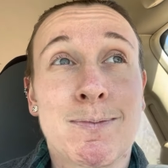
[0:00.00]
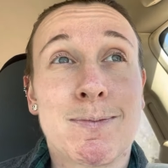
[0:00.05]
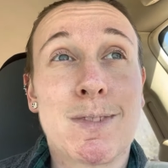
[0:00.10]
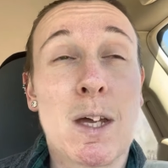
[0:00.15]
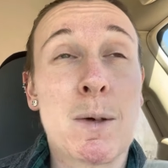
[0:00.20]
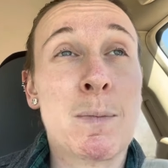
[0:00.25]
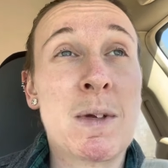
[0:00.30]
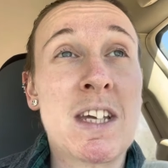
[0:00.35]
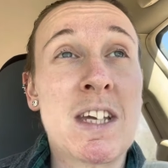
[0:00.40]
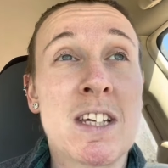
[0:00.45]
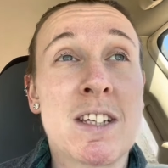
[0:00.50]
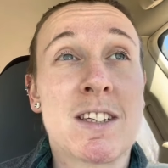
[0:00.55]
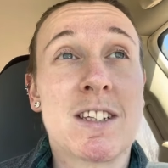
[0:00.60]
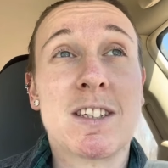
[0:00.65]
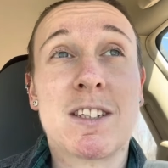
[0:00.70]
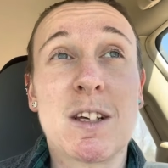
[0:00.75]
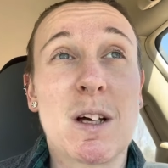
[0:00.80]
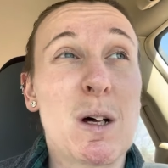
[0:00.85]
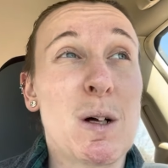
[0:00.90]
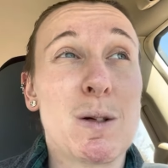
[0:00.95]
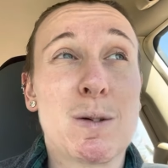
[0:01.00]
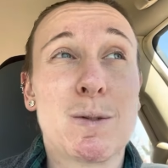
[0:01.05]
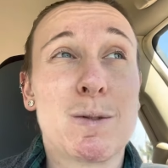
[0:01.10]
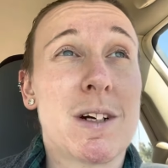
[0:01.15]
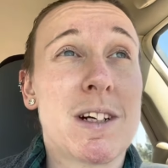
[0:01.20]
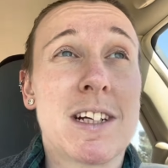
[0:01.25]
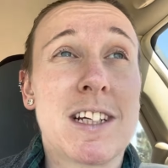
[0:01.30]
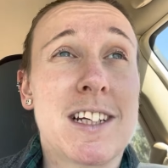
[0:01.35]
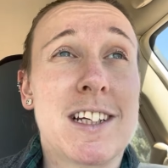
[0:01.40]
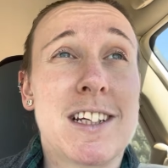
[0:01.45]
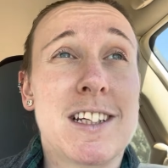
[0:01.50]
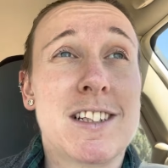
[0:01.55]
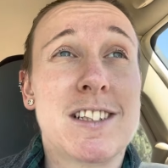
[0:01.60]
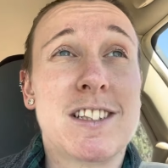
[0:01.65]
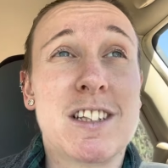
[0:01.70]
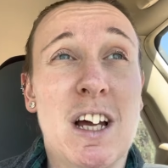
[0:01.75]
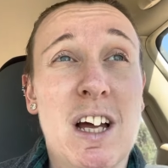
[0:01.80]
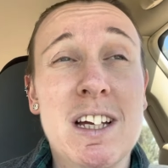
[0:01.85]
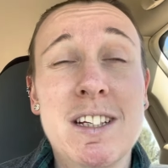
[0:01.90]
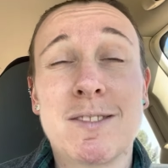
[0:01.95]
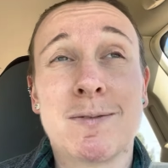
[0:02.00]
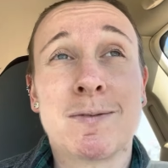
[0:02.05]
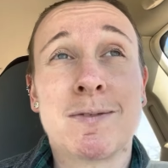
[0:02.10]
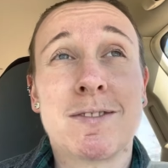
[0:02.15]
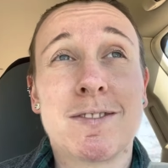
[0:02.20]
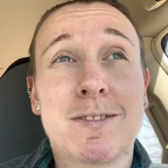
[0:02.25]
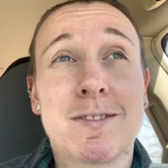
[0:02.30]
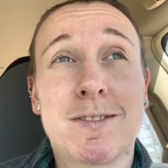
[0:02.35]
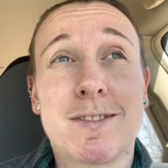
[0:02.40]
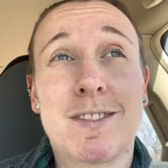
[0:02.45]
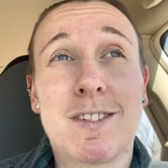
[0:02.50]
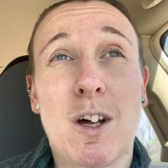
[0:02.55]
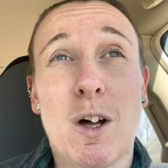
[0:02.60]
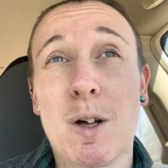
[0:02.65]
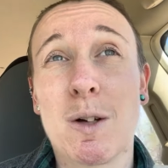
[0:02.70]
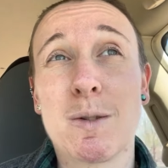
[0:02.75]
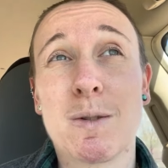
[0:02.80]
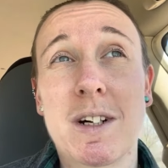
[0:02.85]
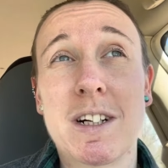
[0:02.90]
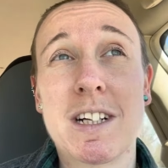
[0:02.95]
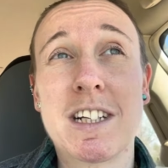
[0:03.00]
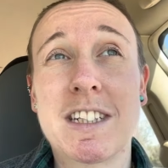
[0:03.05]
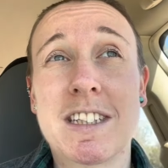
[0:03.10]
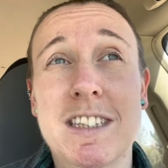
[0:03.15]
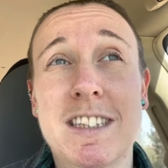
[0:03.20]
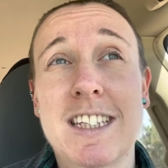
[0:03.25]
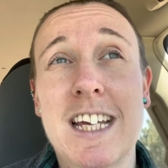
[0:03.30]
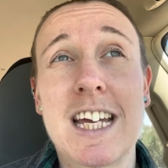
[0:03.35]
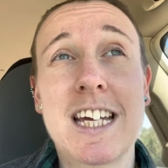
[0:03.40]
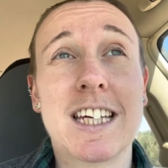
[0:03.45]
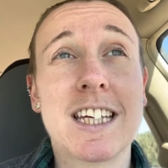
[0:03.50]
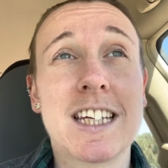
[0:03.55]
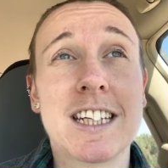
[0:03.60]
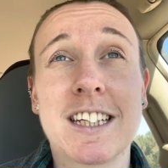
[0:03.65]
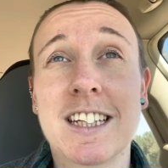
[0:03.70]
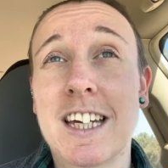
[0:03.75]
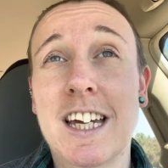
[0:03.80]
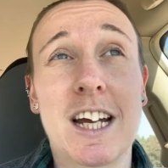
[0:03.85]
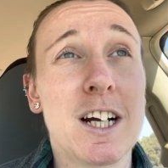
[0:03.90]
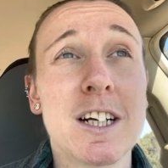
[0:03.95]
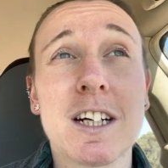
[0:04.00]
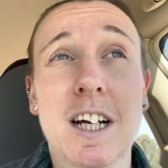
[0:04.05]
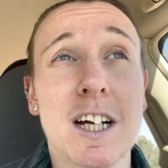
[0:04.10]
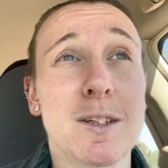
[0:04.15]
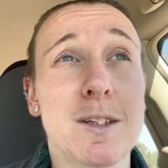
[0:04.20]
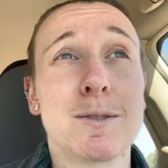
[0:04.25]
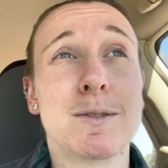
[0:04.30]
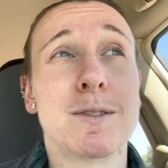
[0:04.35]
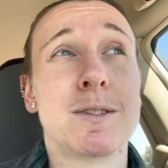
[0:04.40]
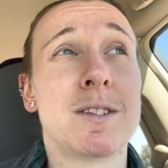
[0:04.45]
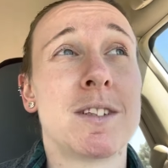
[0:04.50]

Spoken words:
It means it's already done, already taken care of.